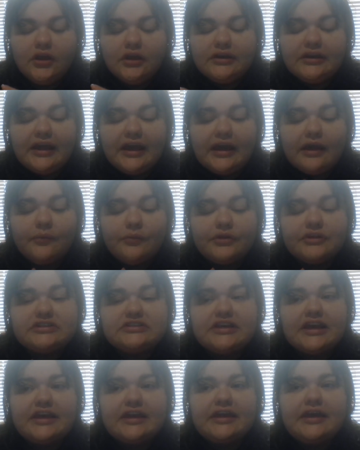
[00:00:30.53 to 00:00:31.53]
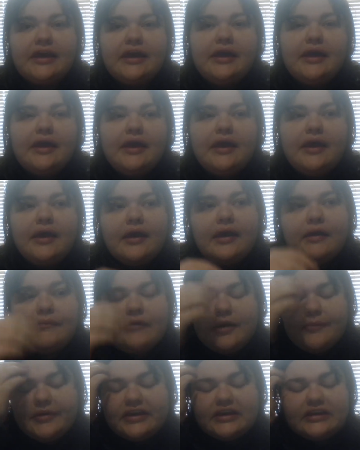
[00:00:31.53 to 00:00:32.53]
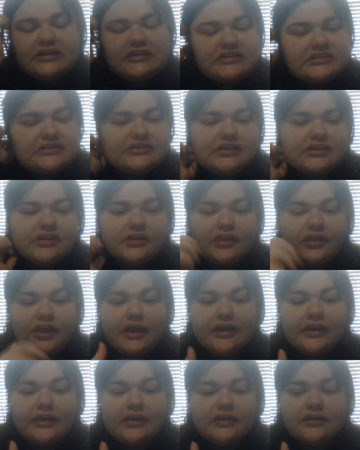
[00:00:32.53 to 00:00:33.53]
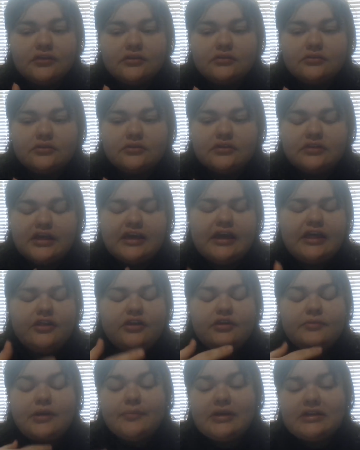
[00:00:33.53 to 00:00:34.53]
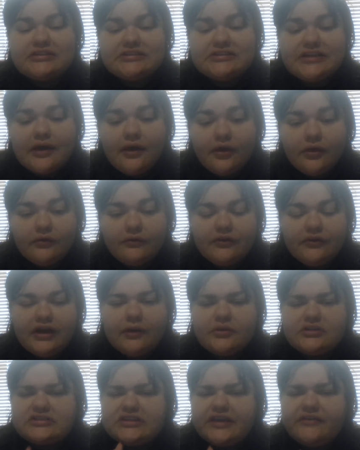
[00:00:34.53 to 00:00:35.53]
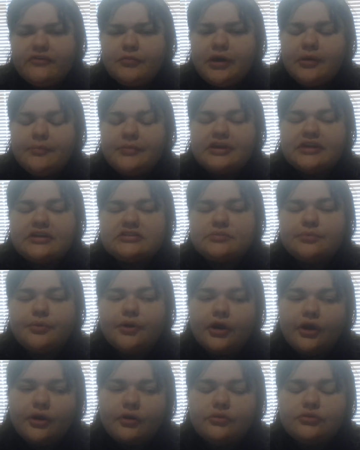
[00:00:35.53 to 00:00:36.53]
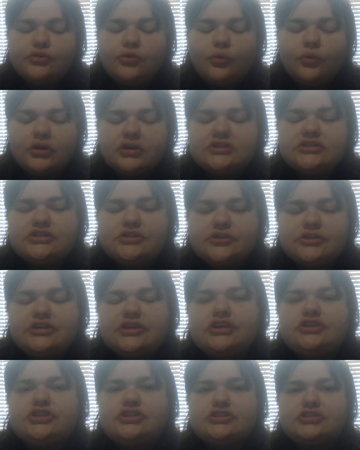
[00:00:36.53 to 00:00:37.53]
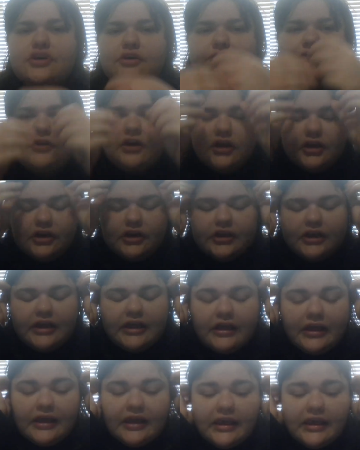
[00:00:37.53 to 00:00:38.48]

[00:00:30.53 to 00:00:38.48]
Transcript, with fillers: Now, I will say my biggest like thing I learned about myself, and I would say even my biggest pro towards student teaching so far,